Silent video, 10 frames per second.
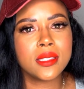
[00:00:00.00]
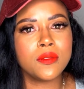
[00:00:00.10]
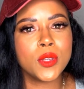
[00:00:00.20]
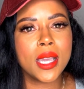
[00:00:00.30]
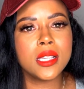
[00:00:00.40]
And
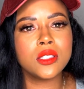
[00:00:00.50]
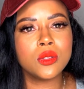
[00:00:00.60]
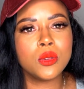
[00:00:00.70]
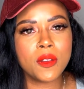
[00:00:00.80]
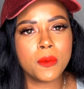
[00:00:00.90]
if you guys
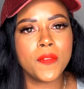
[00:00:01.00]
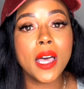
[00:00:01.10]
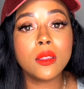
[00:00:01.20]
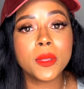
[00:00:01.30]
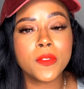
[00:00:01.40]
who have been
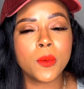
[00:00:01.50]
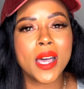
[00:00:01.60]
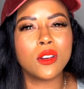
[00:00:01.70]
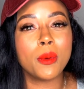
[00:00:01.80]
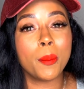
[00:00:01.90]
following me for a
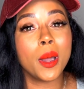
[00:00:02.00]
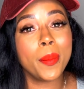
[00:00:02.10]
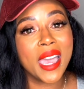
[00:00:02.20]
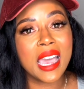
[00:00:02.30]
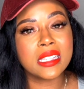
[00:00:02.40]
while know my mom
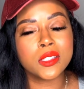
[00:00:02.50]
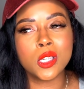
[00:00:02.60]
passed.